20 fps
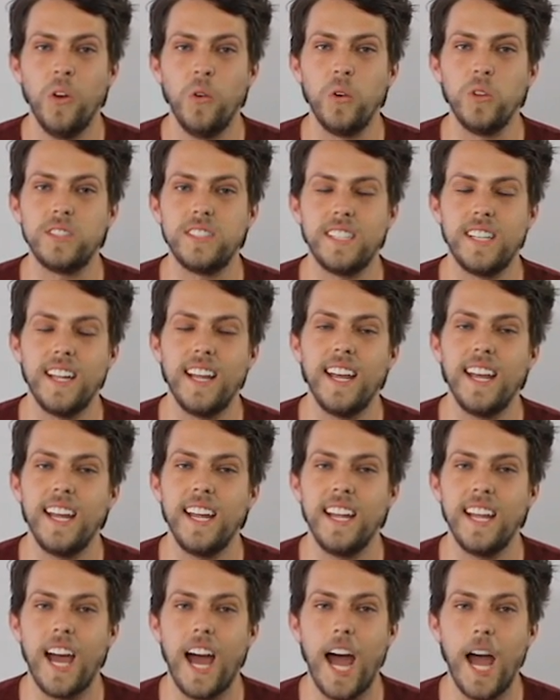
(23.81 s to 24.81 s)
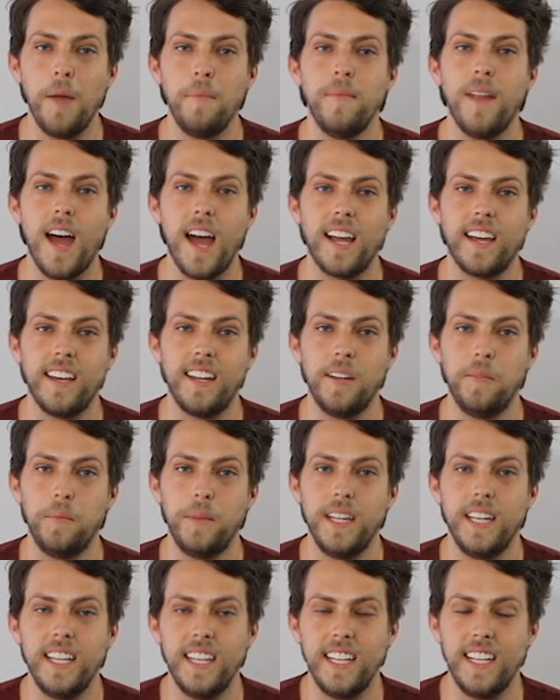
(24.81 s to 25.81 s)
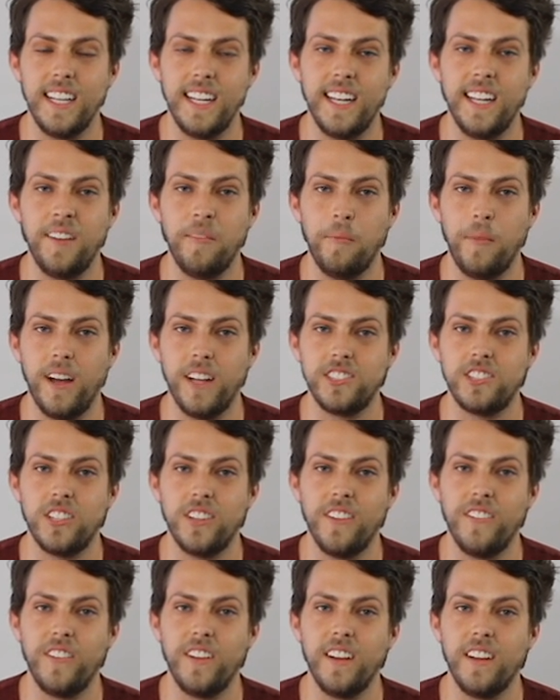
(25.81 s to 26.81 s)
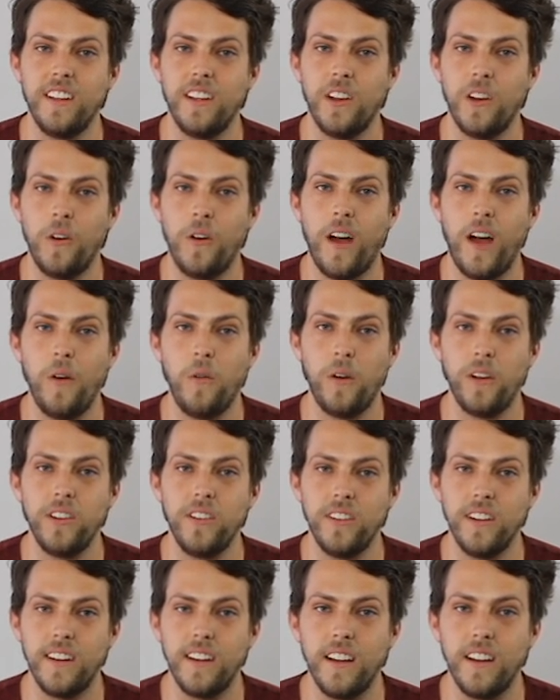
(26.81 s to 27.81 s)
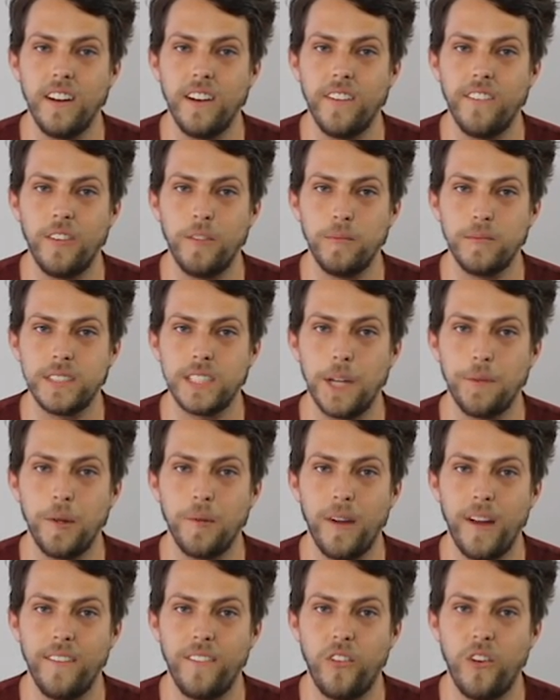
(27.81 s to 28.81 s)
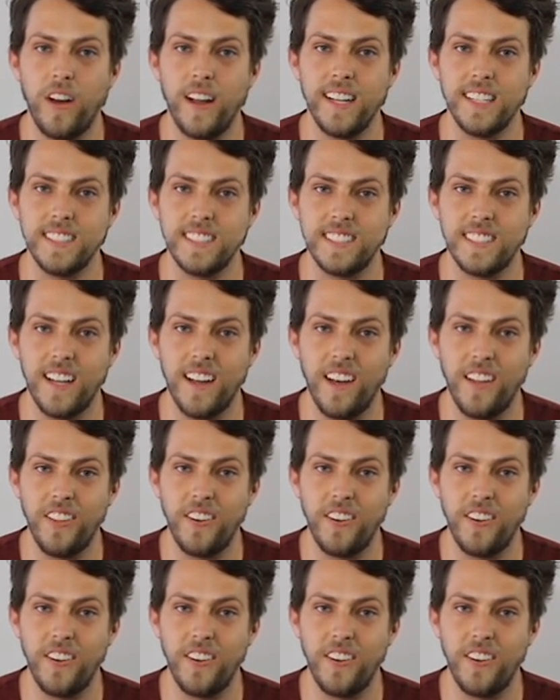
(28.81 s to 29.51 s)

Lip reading: Well today I'm not going to be in much of the video. I want you to hear from some of my friends.